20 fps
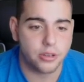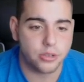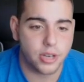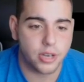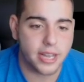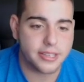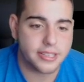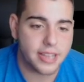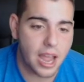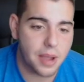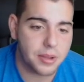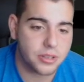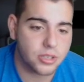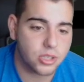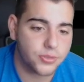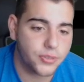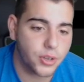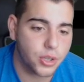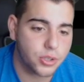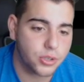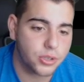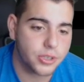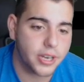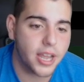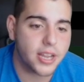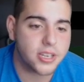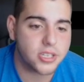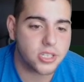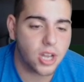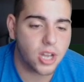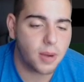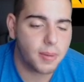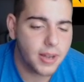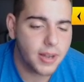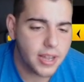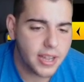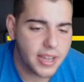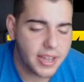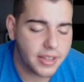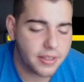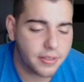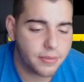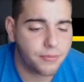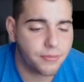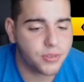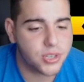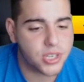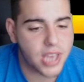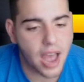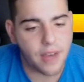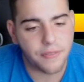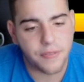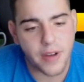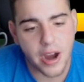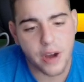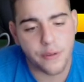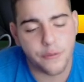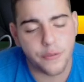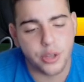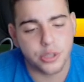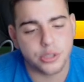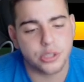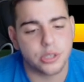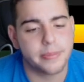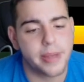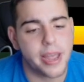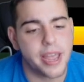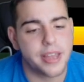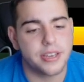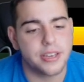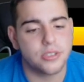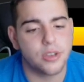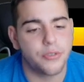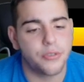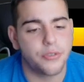So that's the Amethyst filter. Next up, Sapphire Filter, man. These are